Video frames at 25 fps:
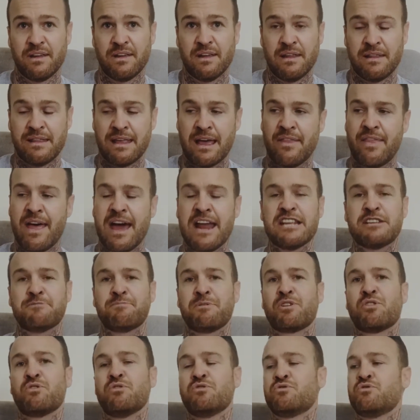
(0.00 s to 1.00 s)
Now, that is
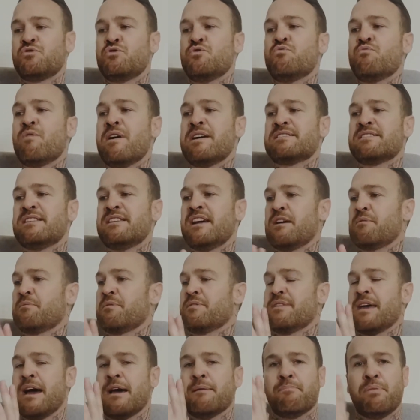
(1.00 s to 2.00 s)
because you resonate with
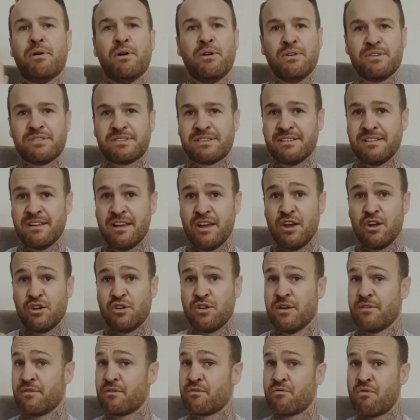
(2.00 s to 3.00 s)
that person,
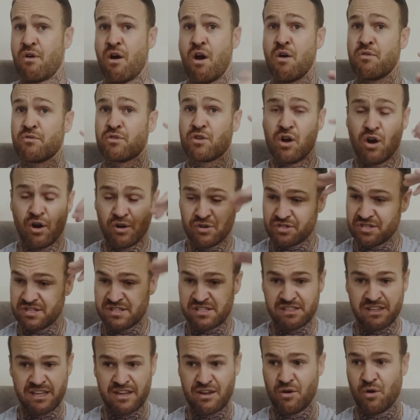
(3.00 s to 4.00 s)
you've grown
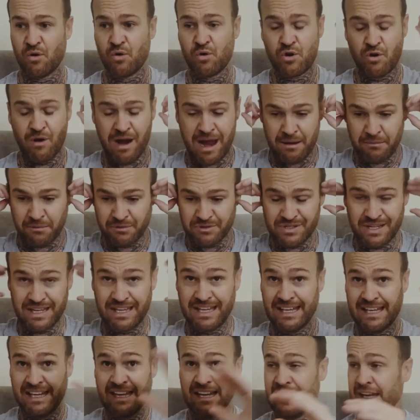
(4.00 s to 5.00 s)
consciously, or you're able to
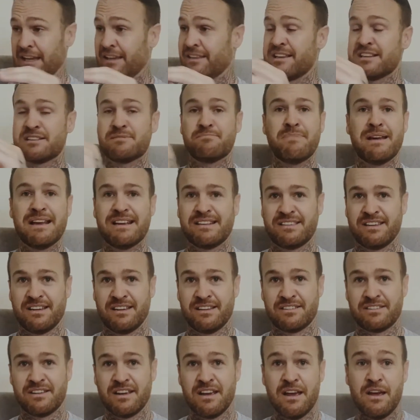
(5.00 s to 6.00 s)
hear this
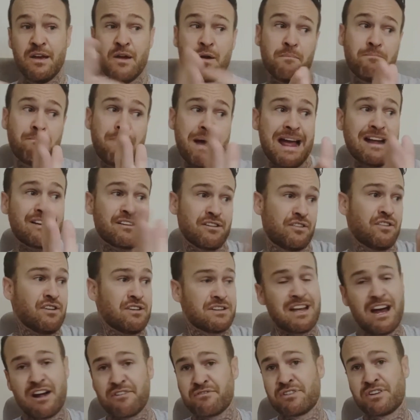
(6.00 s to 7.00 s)
message. Back at those
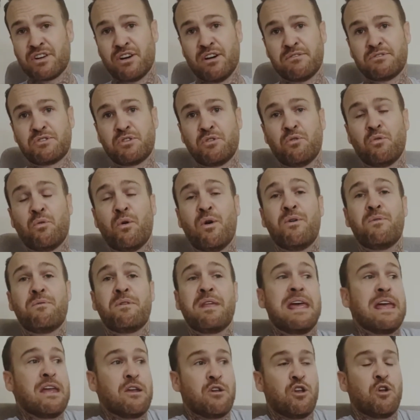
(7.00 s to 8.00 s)
100 times you
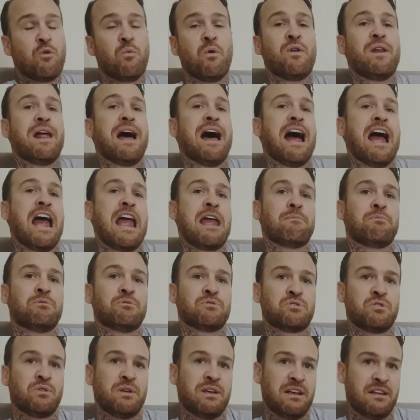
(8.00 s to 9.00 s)
weren't able
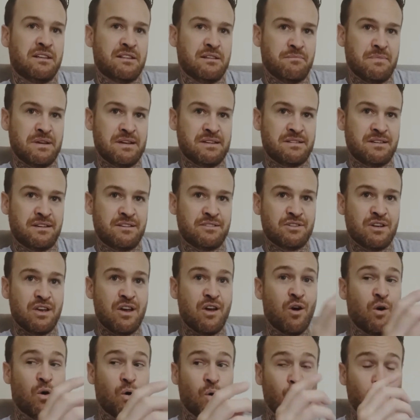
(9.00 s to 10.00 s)
to hear the message,
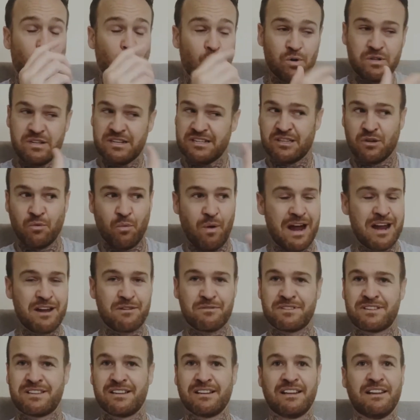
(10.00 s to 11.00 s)
or just the way it
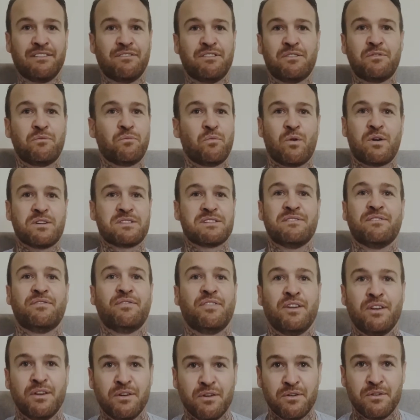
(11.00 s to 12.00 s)
was delivered wasn't for
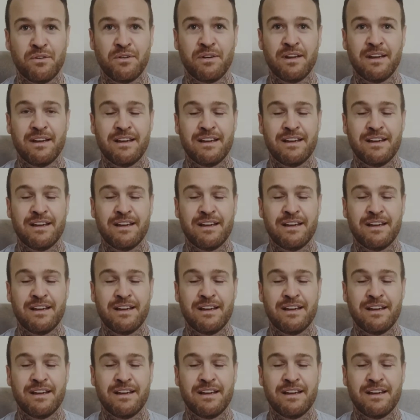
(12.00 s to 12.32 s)
you.